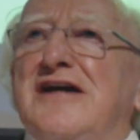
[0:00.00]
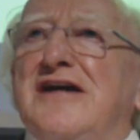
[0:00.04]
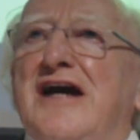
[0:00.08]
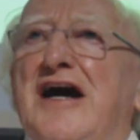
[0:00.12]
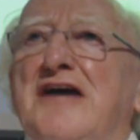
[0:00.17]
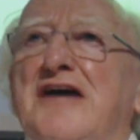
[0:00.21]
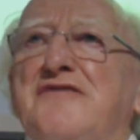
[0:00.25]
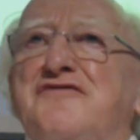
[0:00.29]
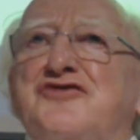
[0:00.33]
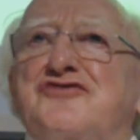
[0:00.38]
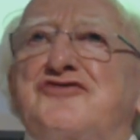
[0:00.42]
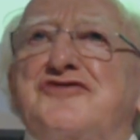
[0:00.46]

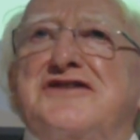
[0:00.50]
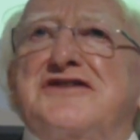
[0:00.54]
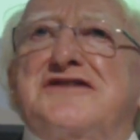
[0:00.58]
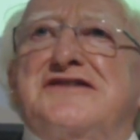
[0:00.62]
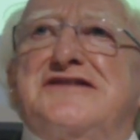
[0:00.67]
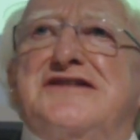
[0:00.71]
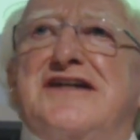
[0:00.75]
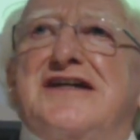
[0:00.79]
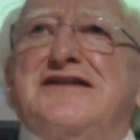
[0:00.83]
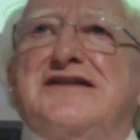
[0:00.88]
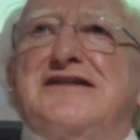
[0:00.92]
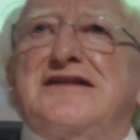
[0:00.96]
after his
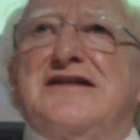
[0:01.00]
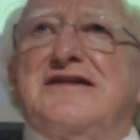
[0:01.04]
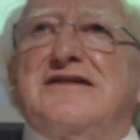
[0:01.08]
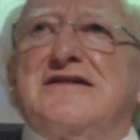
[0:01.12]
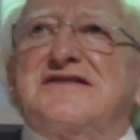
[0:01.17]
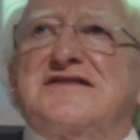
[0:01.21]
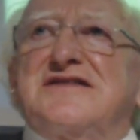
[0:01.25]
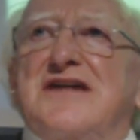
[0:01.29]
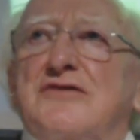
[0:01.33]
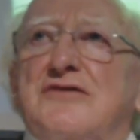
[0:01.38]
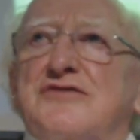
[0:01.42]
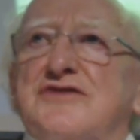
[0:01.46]
death in
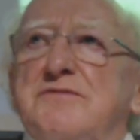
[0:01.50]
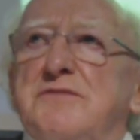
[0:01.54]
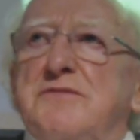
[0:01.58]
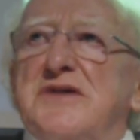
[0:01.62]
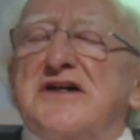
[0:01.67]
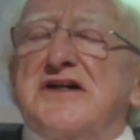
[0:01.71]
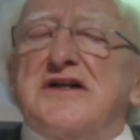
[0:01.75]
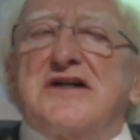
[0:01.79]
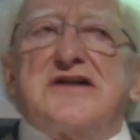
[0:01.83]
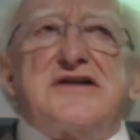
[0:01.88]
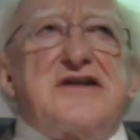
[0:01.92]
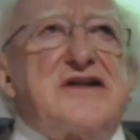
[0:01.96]
South
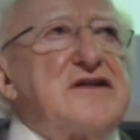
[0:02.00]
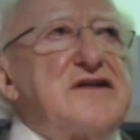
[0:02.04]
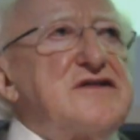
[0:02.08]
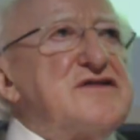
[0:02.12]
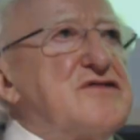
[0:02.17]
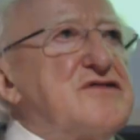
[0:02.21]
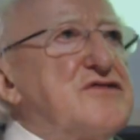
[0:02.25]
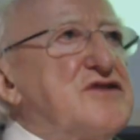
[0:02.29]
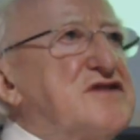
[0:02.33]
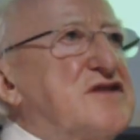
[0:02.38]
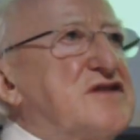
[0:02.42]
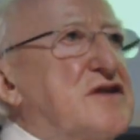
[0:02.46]
America as
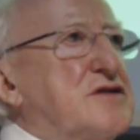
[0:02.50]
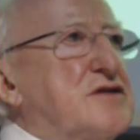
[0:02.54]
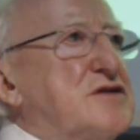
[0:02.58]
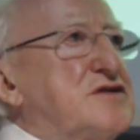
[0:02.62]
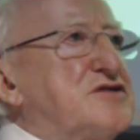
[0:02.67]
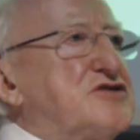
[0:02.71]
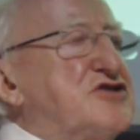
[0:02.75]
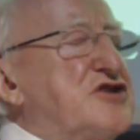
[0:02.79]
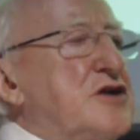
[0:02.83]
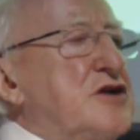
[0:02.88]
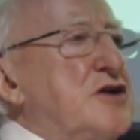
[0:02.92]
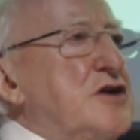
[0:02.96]
a
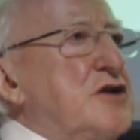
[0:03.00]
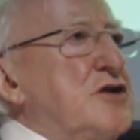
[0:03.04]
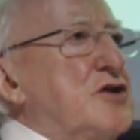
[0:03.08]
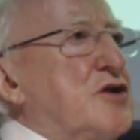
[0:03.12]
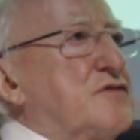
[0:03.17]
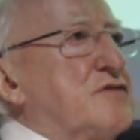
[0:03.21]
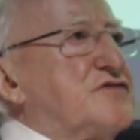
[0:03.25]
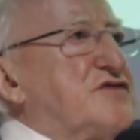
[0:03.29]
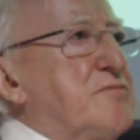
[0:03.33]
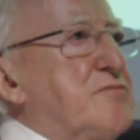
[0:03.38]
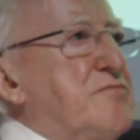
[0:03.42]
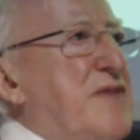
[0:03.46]
result
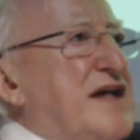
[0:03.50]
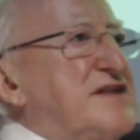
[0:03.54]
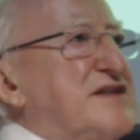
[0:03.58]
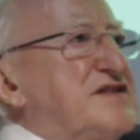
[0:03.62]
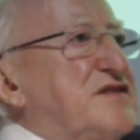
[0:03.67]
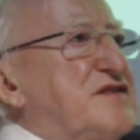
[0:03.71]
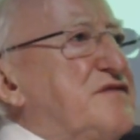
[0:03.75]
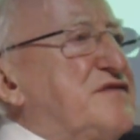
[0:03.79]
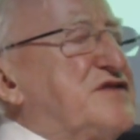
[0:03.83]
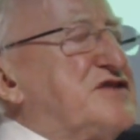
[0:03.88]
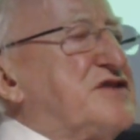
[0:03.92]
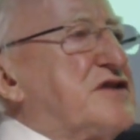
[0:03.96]
of the
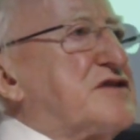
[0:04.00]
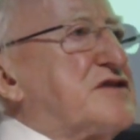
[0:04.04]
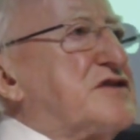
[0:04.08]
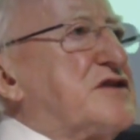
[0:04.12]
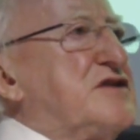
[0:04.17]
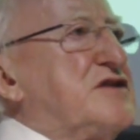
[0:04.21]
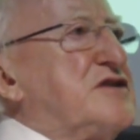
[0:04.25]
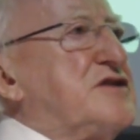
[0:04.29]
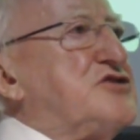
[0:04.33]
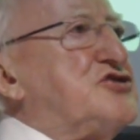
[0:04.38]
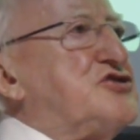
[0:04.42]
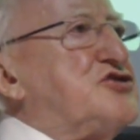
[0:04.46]
massive
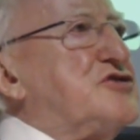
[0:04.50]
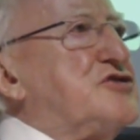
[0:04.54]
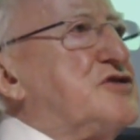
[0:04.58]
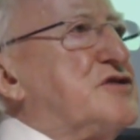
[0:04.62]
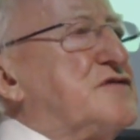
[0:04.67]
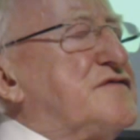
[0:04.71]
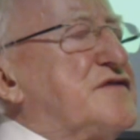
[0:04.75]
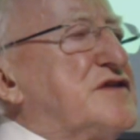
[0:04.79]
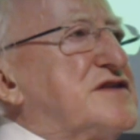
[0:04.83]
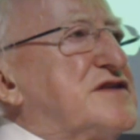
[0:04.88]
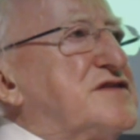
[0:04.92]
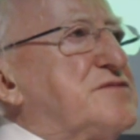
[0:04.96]
circulation
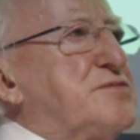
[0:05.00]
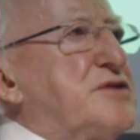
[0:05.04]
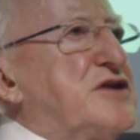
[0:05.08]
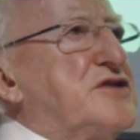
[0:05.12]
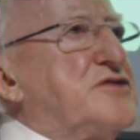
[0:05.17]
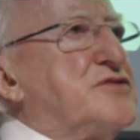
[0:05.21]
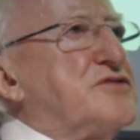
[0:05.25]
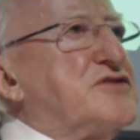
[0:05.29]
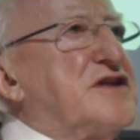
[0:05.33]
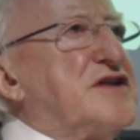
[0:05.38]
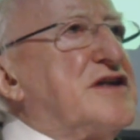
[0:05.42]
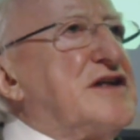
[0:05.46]
of El
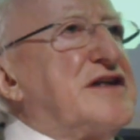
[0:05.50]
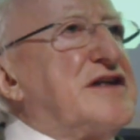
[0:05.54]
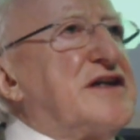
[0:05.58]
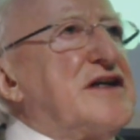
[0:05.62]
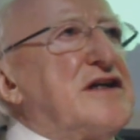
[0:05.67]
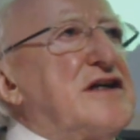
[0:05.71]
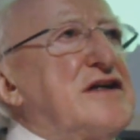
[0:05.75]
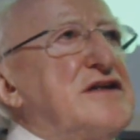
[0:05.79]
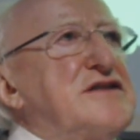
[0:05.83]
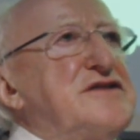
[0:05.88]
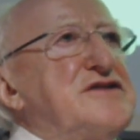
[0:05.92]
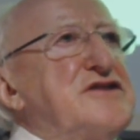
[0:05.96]
Sueño del
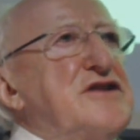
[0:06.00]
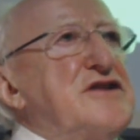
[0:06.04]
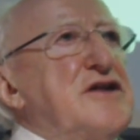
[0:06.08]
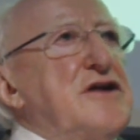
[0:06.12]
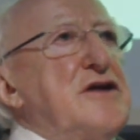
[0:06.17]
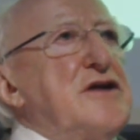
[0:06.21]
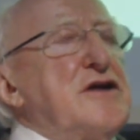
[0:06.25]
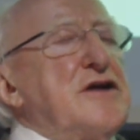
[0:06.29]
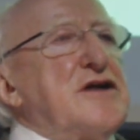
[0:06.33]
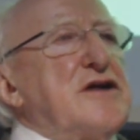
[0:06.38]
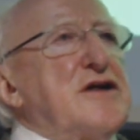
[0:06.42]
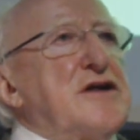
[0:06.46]
Celt.
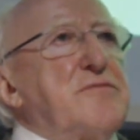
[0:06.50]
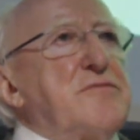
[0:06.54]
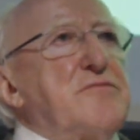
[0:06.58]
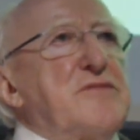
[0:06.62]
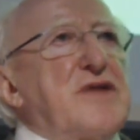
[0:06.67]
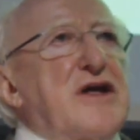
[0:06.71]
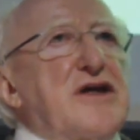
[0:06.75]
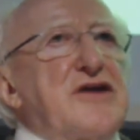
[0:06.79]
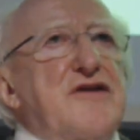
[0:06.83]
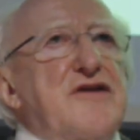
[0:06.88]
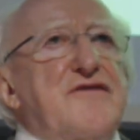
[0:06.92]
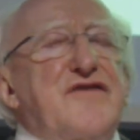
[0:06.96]

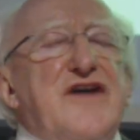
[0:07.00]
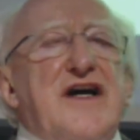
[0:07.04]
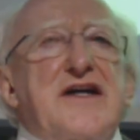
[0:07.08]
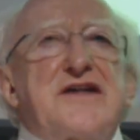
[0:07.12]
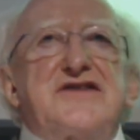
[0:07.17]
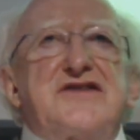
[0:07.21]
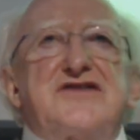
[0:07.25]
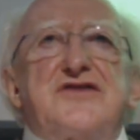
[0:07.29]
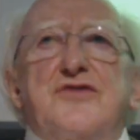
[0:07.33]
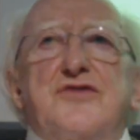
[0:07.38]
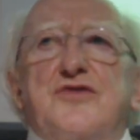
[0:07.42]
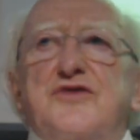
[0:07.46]
Mario
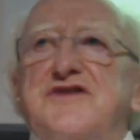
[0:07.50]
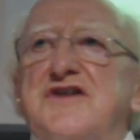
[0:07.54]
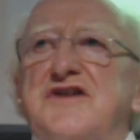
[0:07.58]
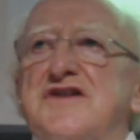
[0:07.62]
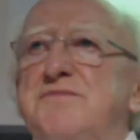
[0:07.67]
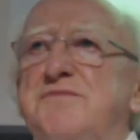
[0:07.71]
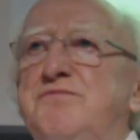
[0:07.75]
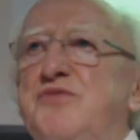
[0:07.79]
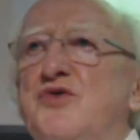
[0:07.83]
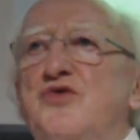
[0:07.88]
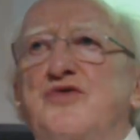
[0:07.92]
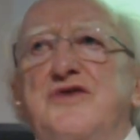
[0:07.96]
Vargas Llosa's
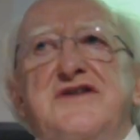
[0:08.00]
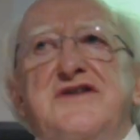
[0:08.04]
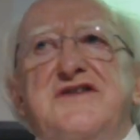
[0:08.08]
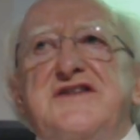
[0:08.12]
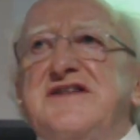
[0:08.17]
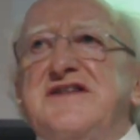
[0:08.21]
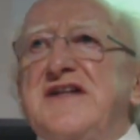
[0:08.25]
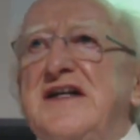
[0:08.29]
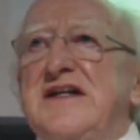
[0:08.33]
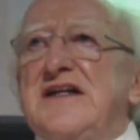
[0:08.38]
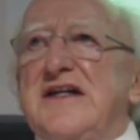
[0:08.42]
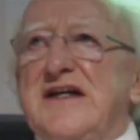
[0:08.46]
book is
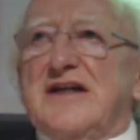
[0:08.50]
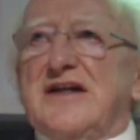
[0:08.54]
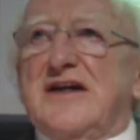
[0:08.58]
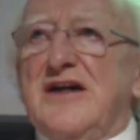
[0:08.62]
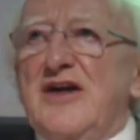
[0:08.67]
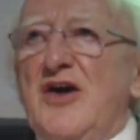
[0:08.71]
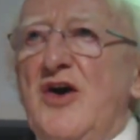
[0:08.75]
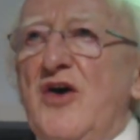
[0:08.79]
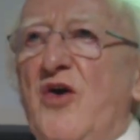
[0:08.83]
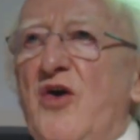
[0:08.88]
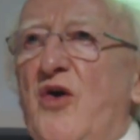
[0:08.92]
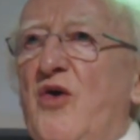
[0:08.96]
selling
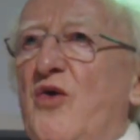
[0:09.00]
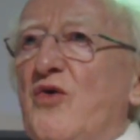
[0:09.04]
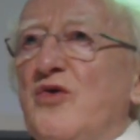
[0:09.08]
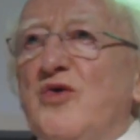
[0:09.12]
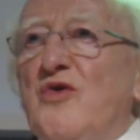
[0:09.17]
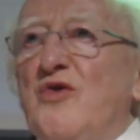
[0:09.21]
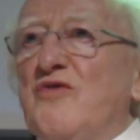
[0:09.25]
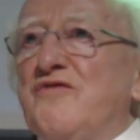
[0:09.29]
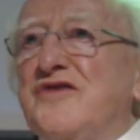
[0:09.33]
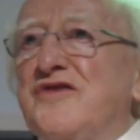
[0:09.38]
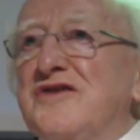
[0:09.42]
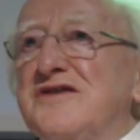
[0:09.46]
all
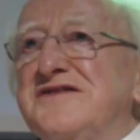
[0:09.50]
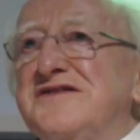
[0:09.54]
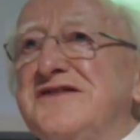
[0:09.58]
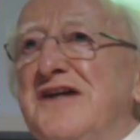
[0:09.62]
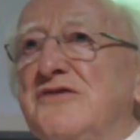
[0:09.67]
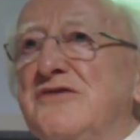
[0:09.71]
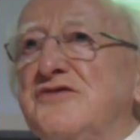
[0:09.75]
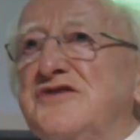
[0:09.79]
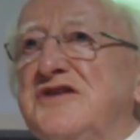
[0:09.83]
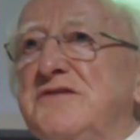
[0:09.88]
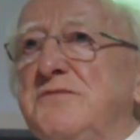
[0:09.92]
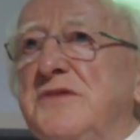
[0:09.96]
over
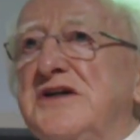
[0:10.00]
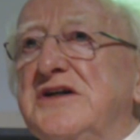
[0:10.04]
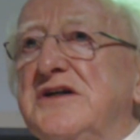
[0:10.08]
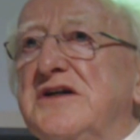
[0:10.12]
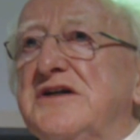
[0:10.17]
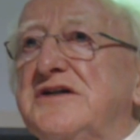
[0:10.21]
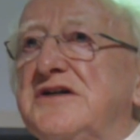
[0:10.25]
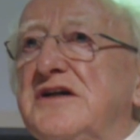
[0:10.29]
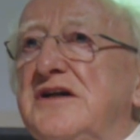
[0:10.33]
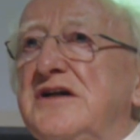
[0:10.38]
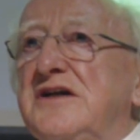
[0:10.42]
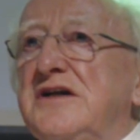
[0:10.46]
South
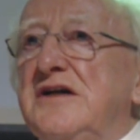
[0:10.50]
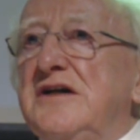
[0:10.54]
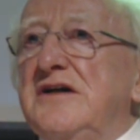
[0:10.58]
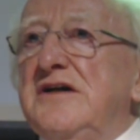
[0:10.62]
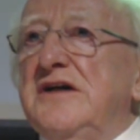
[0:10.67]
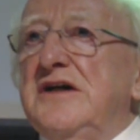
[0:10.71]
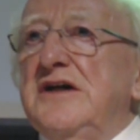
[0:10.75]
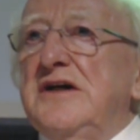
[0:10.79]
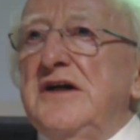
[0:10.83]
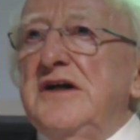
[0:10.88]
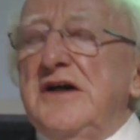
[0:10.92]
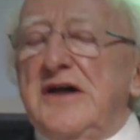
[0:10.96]
America.
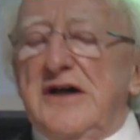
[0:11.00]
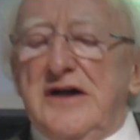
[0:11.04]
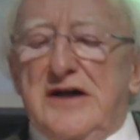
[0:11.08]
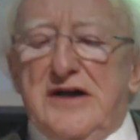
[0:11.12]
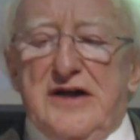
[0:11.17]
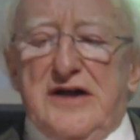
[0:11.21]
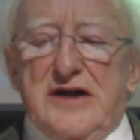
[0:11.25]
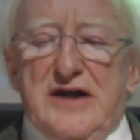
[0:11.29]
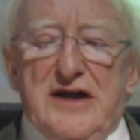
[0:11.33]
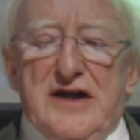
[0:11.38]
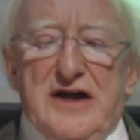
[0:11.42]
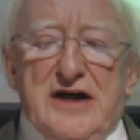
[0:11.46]

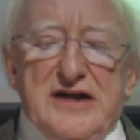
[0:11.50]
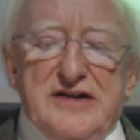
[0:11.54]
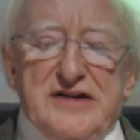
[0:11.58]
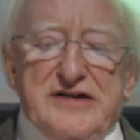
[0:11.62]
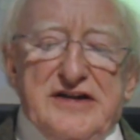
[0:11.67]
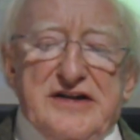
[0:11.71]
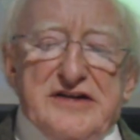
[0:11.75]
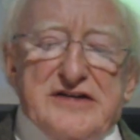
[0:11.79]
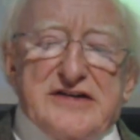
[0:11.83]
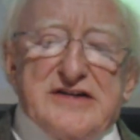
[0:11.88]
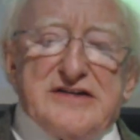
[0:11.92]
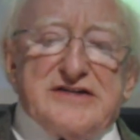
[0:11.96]
I
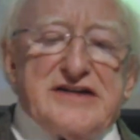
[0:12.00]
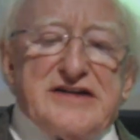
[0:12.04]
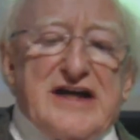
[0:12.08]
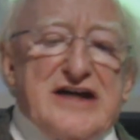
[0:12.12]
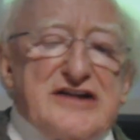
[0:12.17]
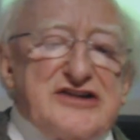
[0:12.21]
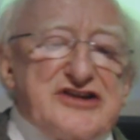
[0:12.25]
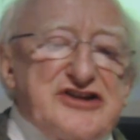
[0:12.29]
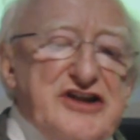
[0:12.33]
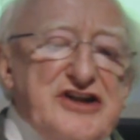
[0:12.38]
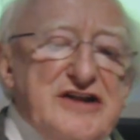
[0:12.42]
think that